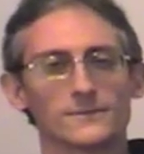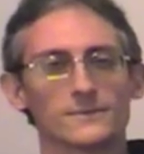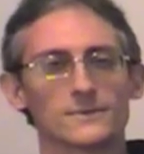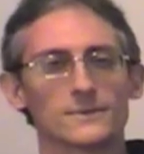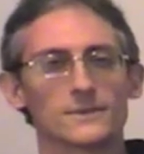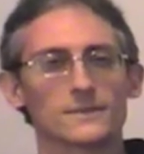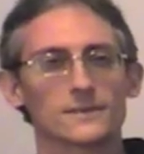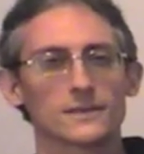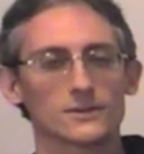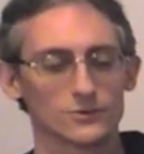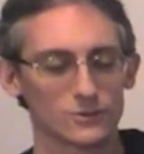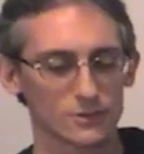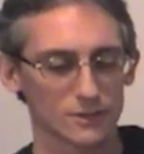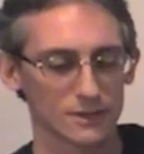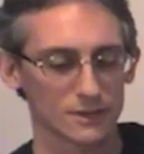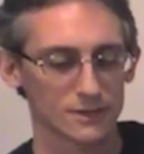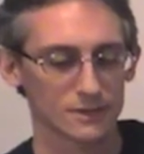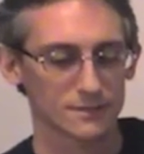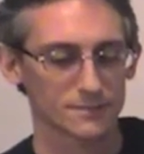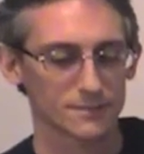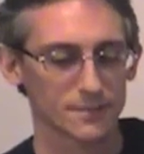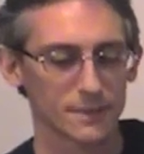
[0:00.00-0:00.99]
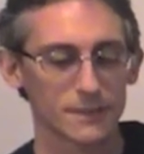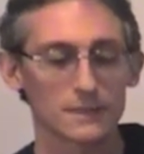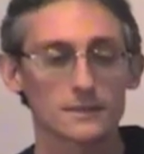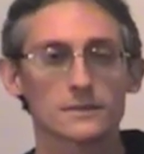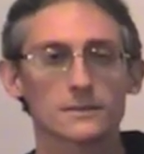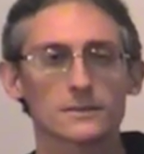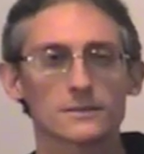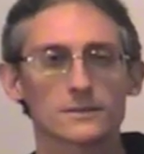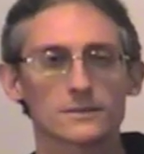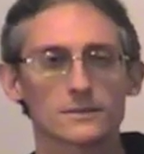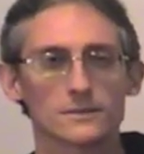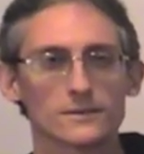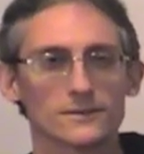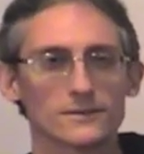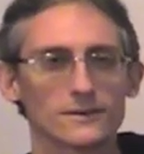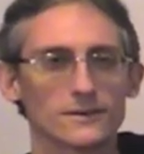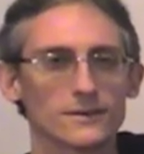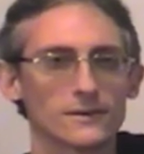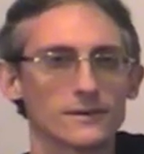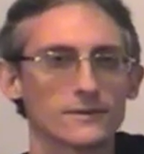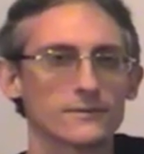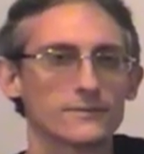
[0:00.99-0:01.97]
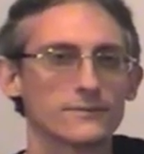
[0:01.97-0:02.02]
such as this pens
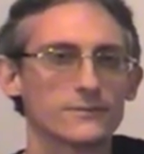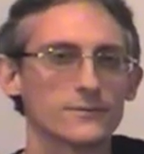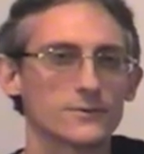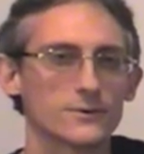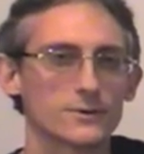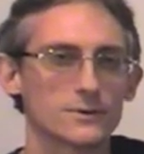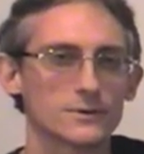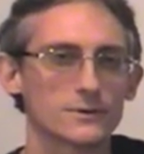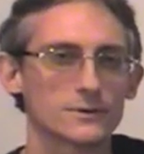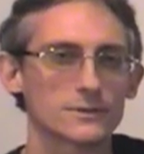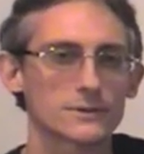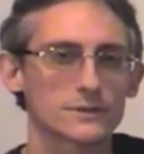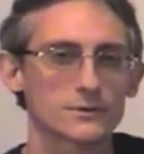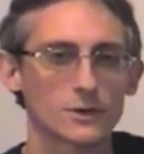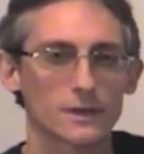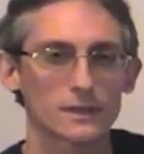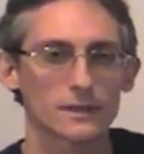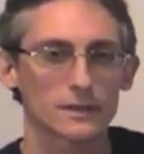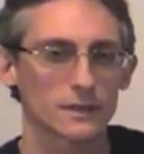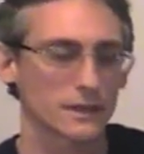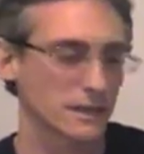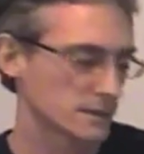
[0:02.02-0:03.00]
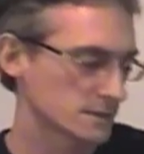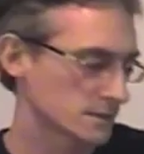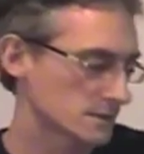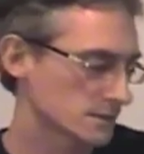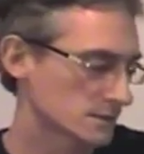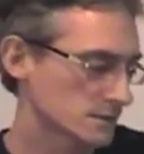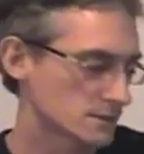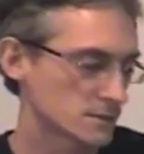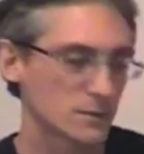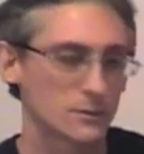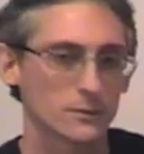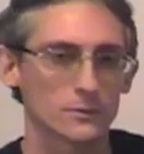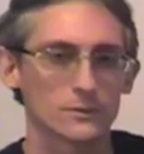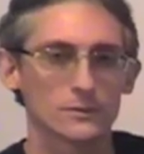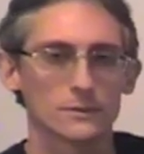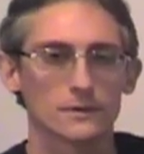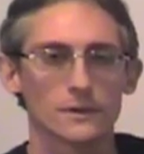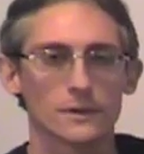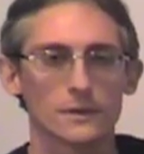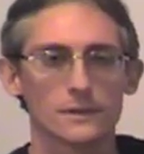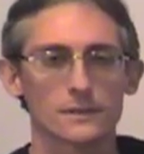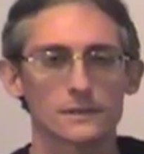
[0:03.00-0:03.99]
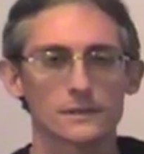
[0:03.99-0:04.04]
for straight lines and so on,
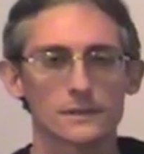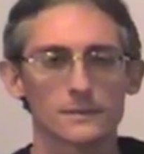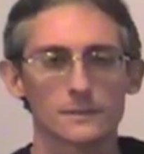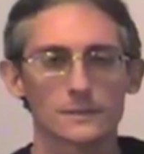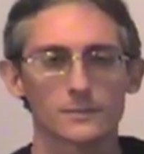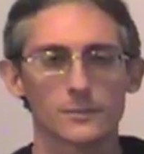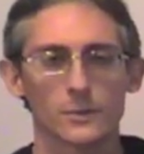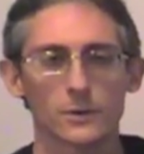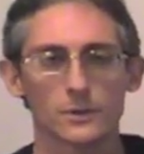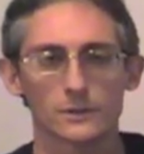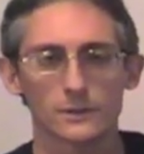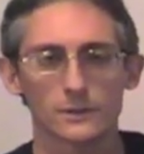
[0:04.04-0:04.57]
and some small